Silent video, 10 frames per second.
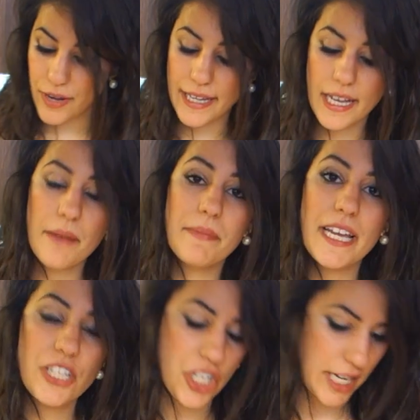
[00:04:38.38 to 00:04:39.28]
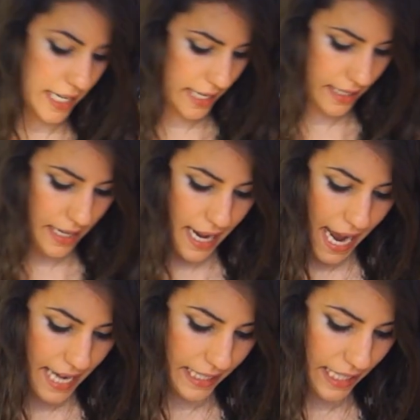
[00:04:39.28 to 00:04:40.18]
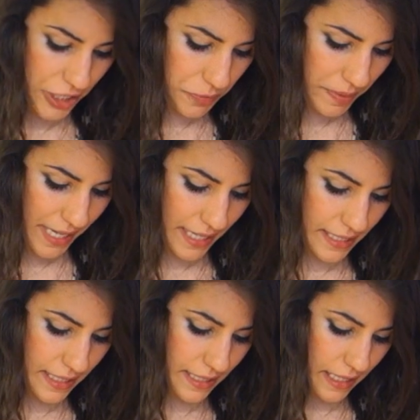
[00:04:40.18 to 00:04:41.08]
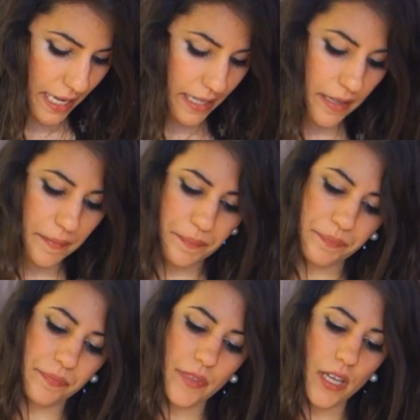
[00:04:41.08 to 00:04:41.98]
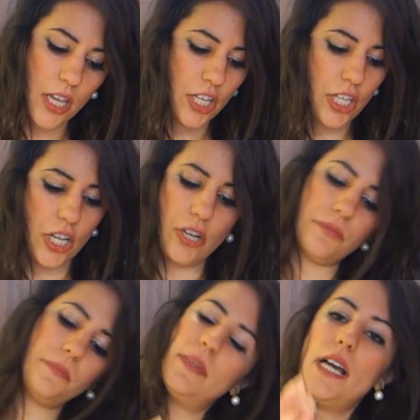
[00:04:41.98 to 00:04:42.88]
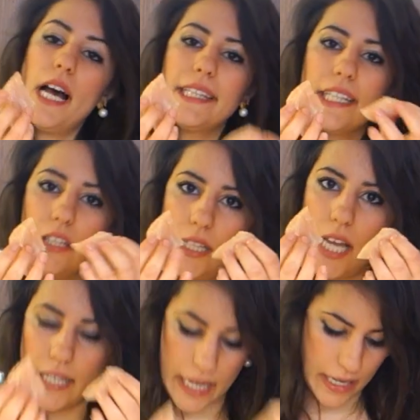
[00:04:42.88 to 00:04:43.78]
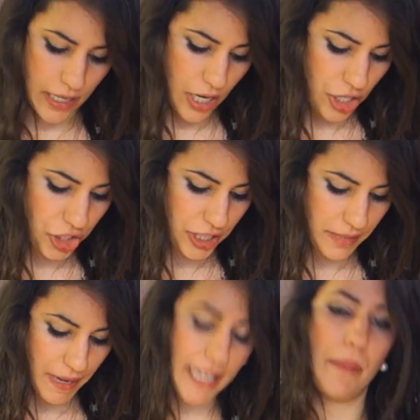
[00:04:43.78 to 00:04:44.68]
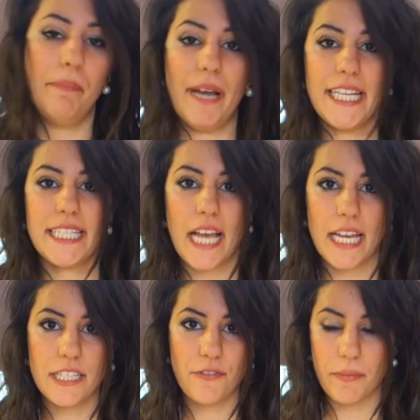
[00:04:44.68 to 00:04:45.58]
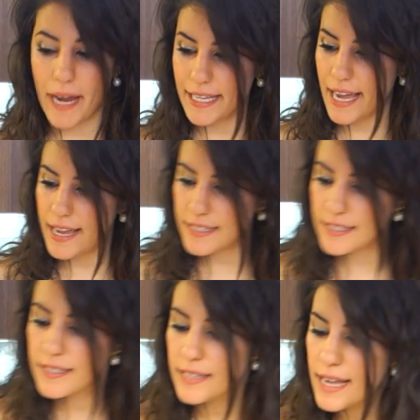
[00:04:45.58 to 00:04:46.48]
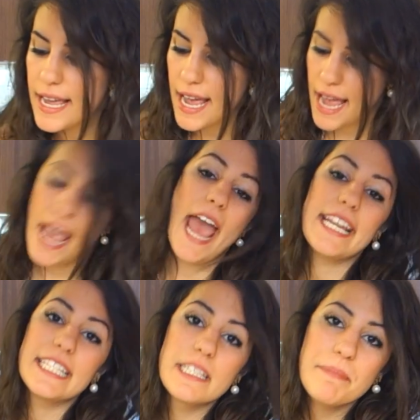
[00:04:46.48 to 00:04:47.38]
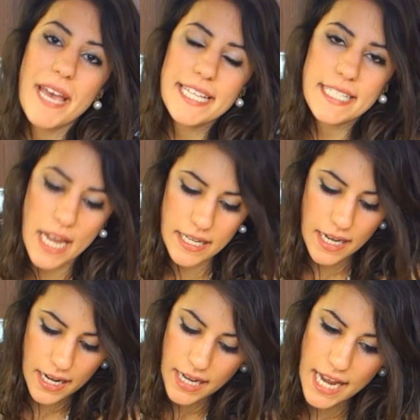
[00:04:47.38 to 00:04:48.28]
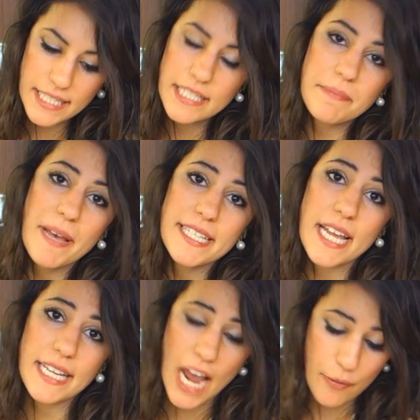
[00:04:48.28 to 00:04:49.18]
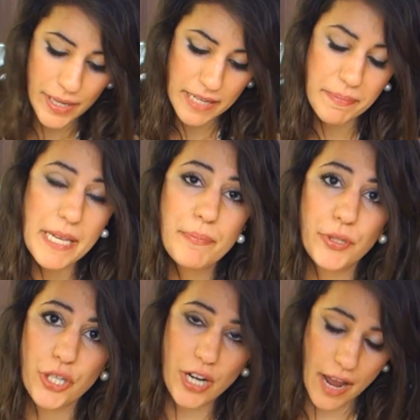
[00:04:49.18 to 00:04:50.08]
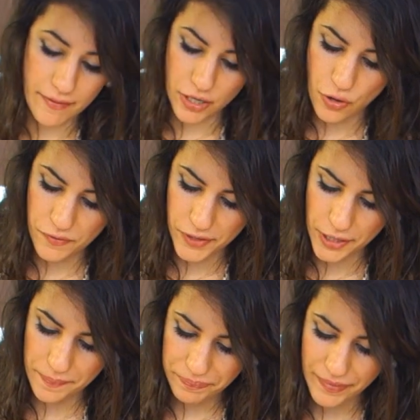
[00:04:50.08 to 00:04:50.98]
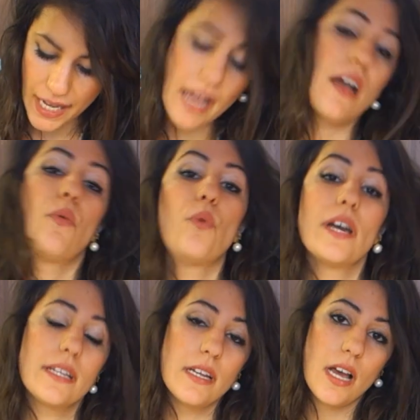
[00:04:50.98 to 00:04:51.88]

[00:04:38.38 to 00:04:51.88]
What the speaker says: I cut my chicken, and each piece is like, you know, a little nugget, just to make it bite-sized for my guests. And it depends on, guys, it depends on how many people you're having over. One